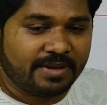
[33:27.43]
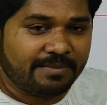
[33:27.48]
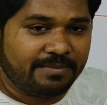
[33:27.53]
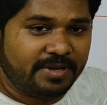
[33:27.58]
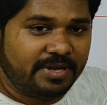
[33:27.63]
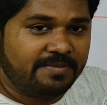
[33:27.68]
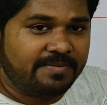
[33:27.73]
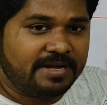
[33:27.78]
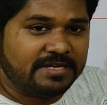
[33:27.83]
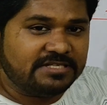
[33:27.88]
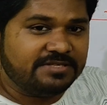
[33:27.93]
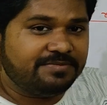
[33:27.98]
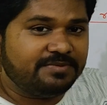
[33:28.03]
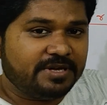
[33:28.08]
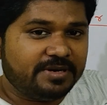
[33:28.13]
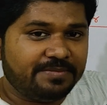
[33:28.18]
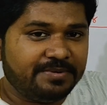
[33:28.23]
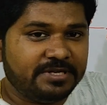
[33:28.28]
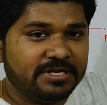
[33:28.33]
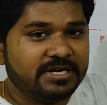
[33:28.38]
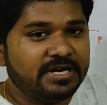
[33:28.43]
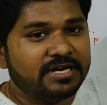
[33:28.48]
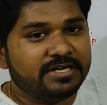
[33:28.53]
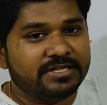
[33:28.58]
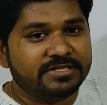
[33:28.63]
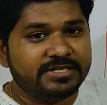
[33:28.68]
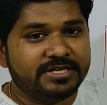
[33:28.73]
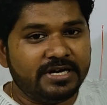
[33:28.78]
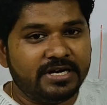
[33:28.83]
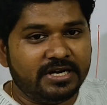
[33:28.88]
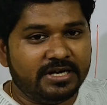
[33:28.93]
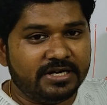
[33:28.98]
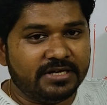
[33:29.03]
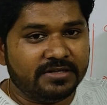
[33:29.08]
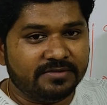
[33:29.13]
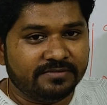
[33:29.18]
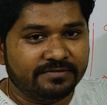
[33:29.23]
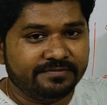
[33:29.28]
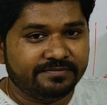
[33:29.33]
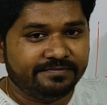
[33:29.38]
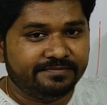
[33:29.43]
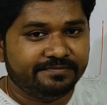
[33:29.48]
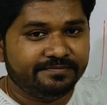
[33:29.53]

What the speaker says: behave as if they are present at the center.